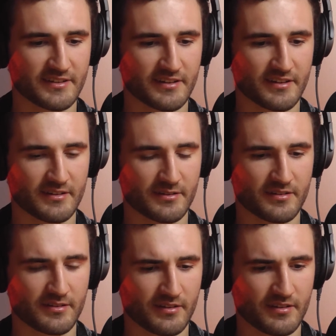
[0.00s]
it,
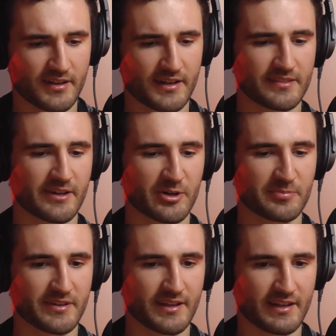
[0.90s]
getting the
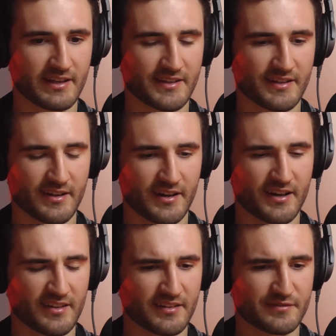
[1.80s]
help you need,
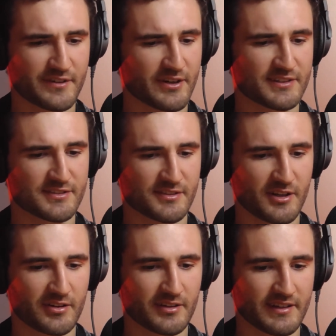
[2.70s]
and then very
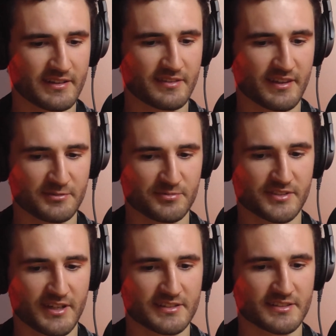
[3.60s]
slowly things will
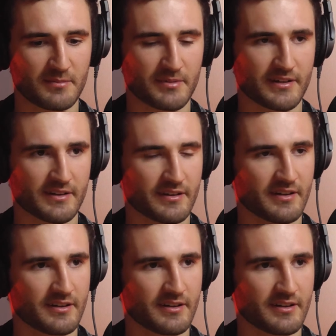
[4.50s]
start to get better.